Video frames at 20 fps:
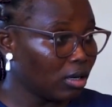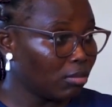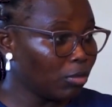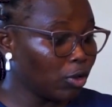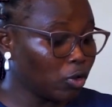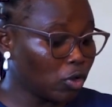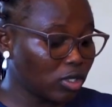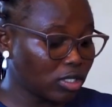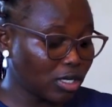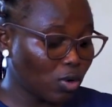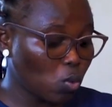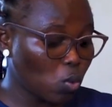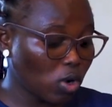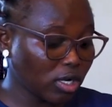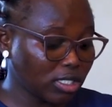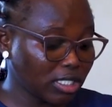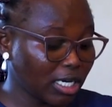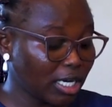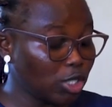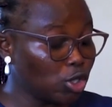because the
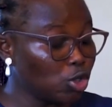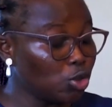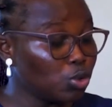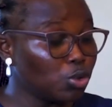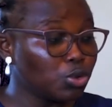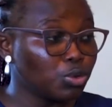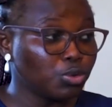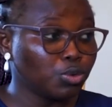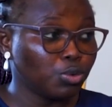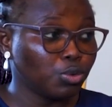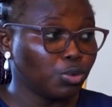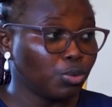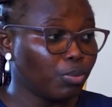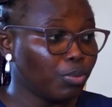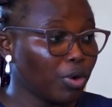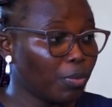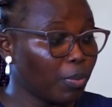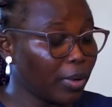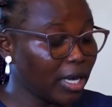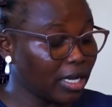water you use to
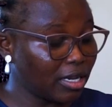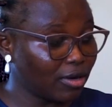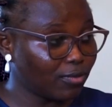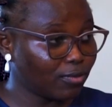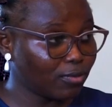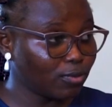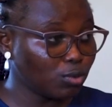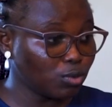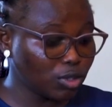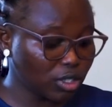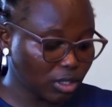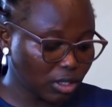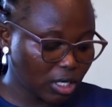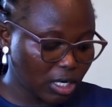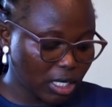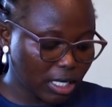prepare the food,